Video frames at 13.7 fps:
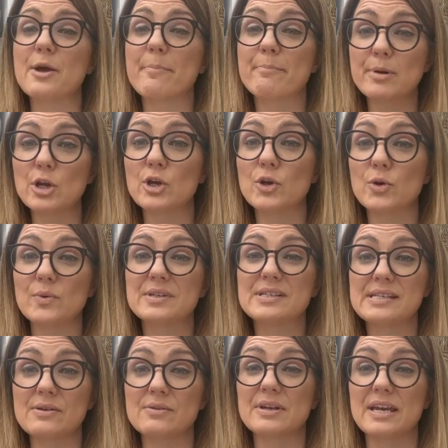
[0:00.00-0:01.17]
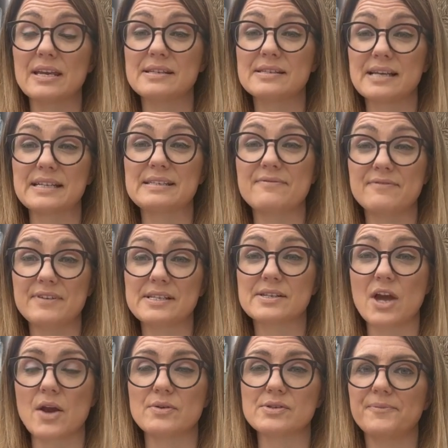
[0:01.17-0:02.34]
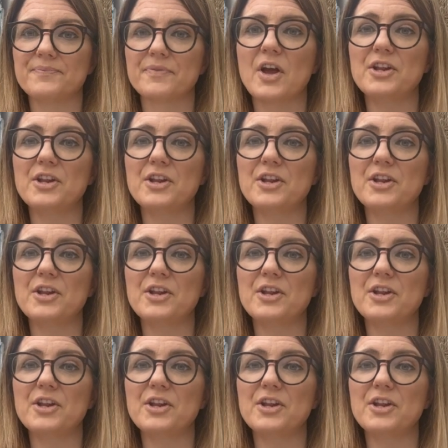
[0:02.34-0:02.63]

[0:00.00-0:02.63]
a blue silky satin viscose.